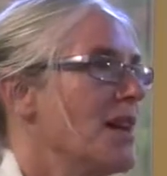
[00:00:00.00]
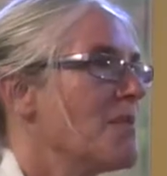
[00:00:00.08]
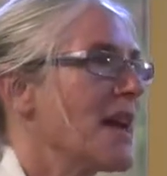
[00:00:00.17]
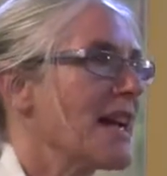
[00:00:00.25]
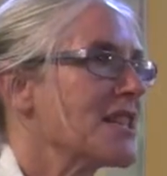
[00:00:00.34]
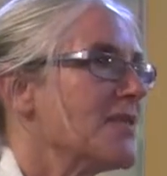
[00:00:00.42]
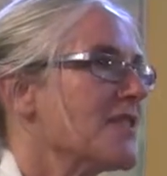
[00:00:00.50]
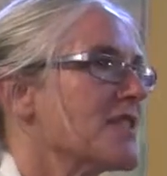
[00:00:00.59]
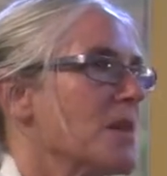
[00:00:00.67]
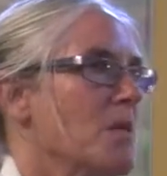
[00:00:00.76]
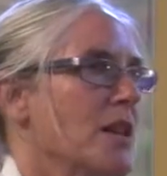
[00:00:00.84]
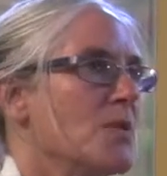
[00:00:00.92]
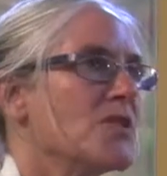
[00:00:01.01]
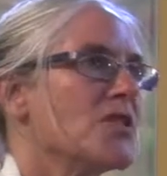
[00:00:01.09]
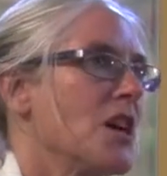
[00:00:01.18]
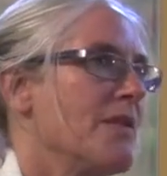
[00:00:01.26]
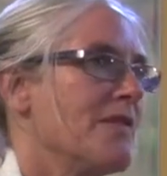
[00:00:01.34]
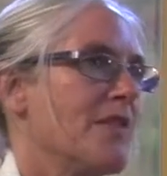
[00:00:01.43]
But actually, for someone who was
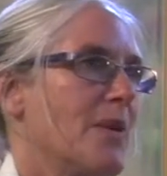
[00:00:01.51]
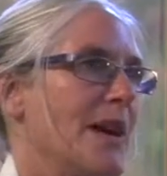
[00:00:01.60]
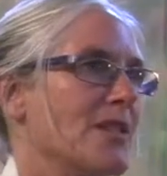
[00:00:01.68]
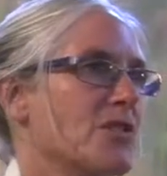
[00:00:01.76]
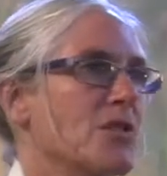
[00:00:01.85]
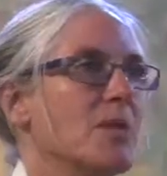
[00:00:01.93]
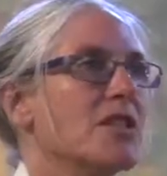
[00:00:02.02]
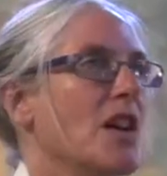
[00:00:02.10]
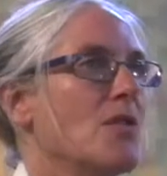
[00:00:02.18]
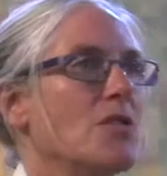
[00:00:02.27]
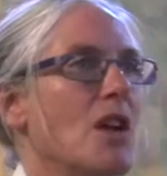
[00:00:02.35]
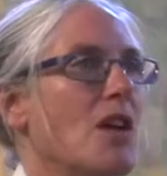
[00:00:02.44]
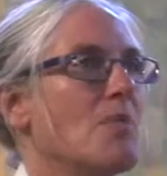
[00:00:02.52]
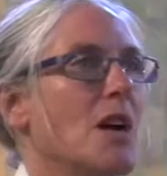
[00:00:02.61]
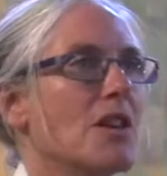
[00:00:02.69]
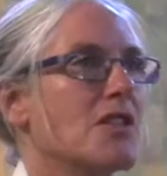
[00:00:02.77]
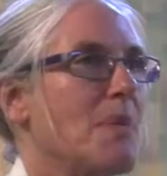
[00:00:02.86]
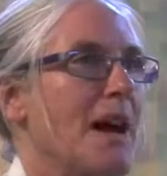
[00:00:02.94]
so influential, we don't know
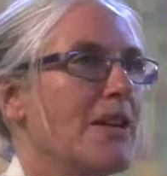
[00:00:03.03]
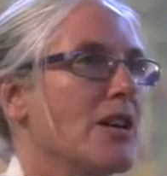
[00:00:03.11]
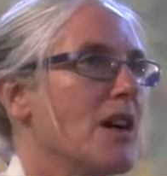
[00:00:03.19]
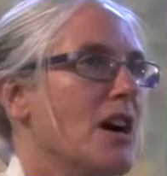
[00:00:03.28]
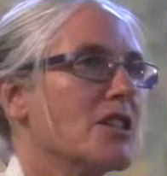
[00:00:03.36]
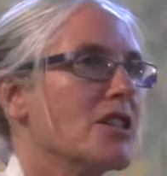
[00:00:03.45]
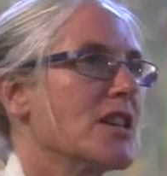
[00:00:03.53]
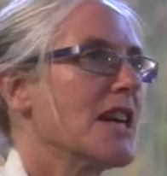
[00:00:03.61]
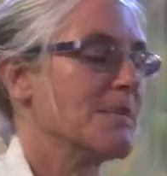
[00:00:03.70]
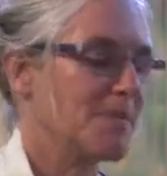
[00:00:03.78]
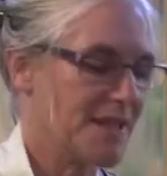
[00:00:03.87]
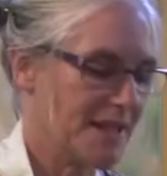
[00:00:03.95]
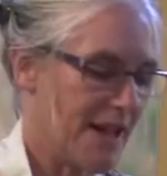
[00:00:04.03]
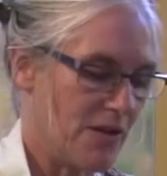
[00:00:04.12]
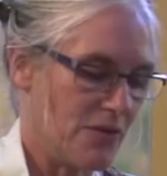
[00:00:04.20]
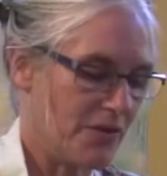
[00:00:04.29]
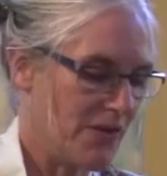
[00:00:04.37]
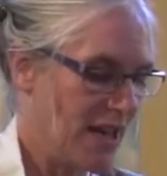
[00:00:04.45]
much about Nagarjuna
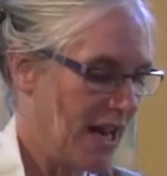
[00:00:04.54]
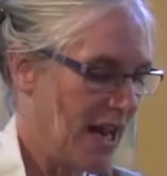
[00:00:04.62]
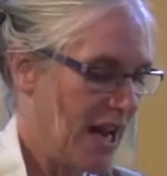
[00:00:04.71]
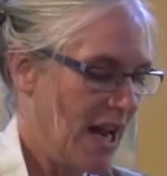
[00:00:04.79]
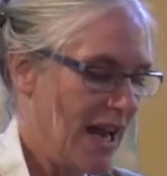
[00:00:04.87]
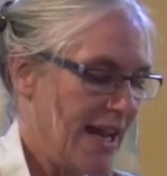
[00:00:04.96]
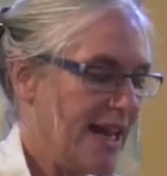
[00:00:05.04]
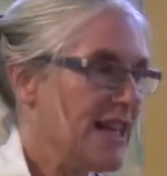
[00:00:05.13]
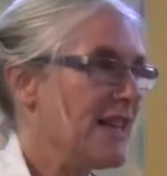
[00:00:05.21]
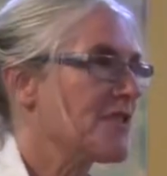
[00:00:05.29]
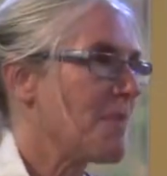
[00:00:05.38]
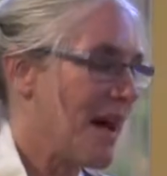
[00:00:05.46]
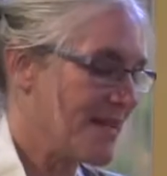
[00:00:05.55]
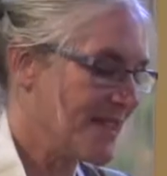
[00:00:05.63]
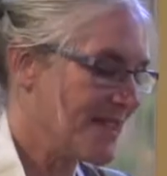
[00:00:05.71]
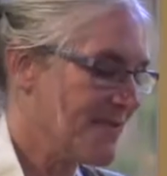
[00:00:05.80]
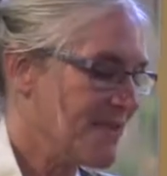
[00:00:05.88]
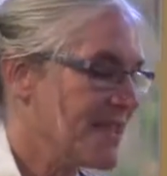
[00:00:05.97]
himself. He lived about
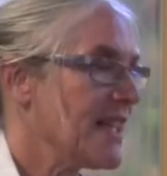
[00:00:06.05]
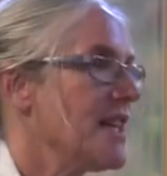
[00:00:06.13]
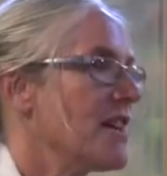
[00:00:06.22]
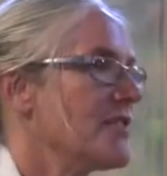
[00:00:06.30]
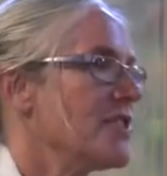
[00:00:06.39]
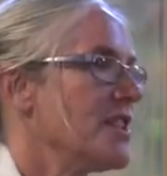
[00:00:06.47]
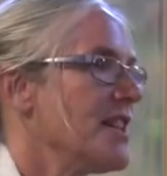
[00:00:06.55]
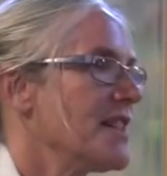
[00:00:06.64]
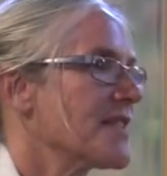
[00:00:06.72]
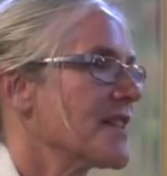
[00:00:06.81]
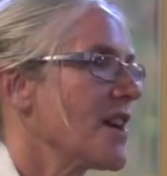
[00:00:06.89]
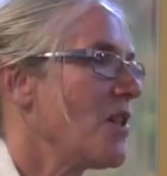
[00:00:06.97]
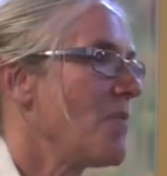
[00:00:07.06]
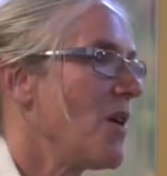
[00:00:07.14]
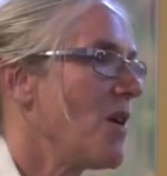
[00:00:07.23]
1,700 years ago,